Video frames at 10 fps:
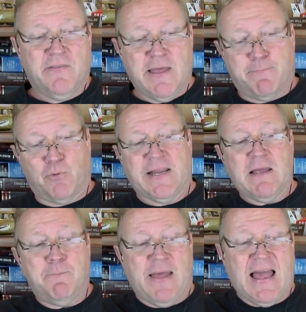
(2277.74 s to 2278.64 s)
They bring
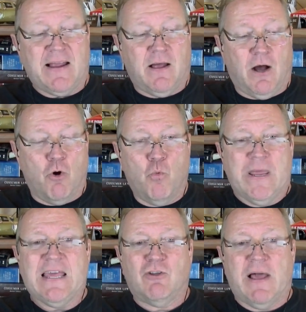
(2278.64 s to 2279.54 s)
it back a
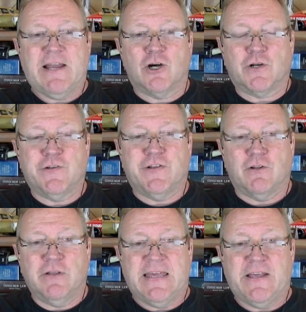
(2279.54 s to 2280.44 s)
week later because it
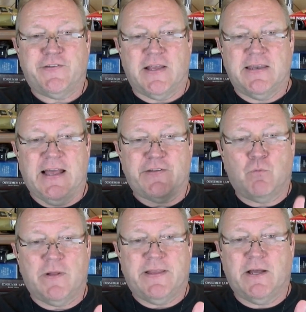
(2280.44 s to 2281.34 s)
leaks. And guess
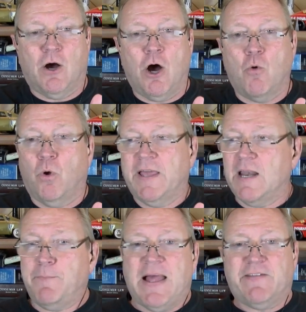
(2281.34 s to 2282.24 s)
what? They go, oh, we'll get
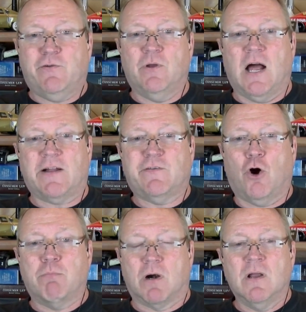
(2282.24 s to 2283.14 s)
it back to you in
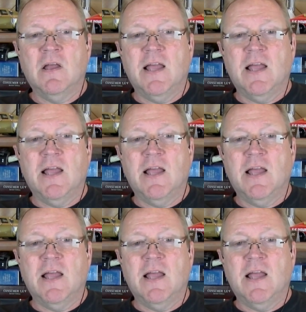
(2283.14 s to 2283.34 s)
October.